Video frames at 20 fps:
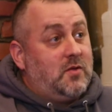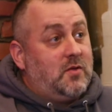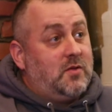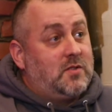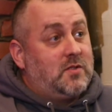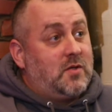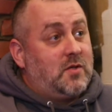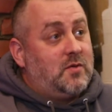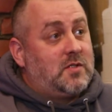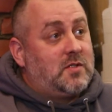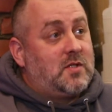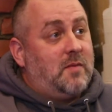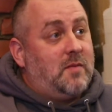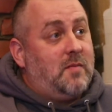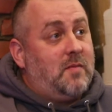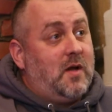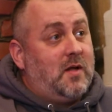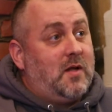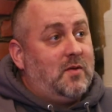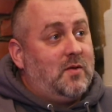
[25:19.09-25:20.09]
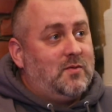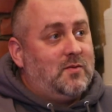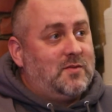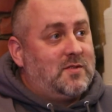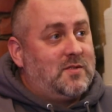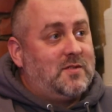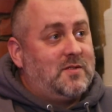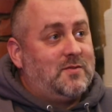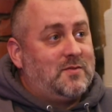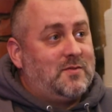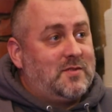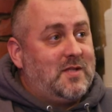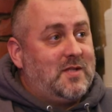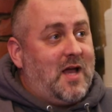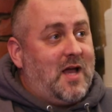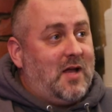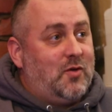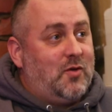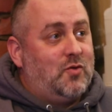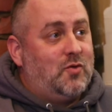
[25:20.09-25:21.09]
There's always somebody who's who's
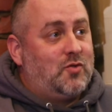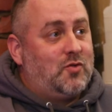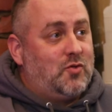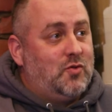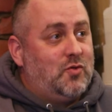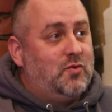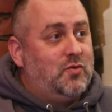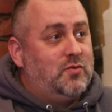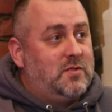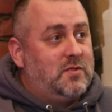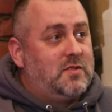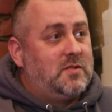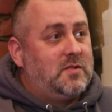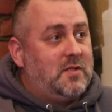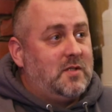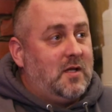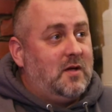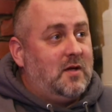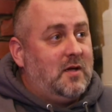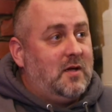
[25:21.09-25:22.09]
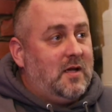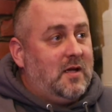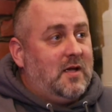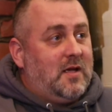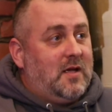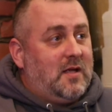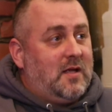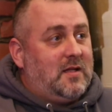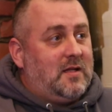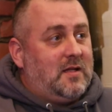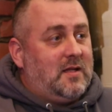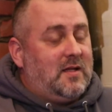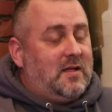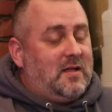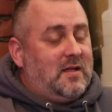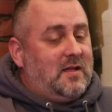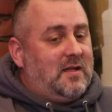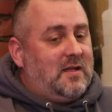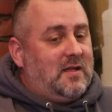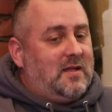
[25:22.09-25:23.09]
not in your shoes. You know? Yeah. It,
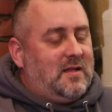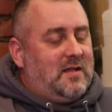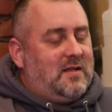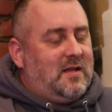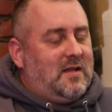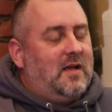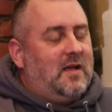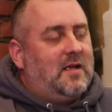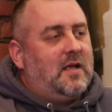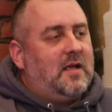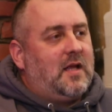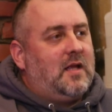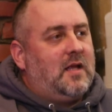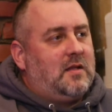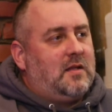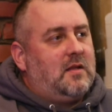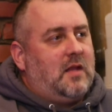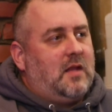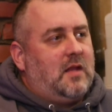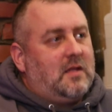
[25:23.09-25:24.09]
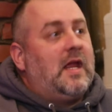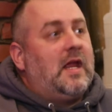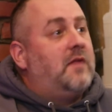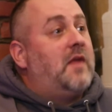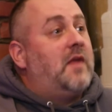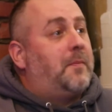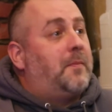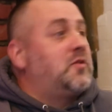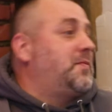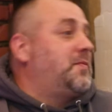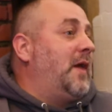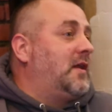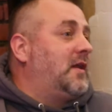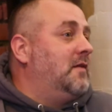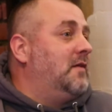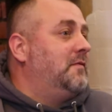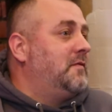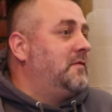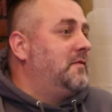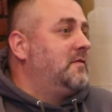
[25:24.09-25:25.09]
yeah, it, it gain that
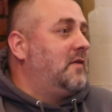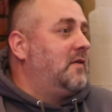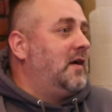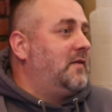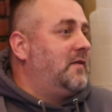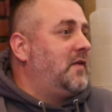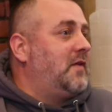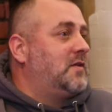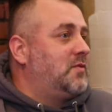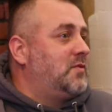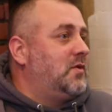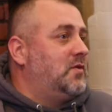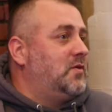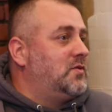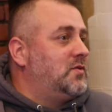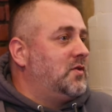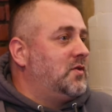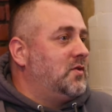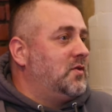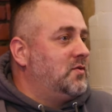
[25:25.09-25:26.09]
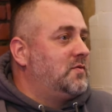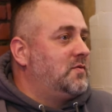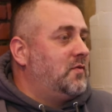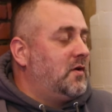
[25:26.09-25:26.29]
perspective. Yeah, right, if that's what you use it. Yeah.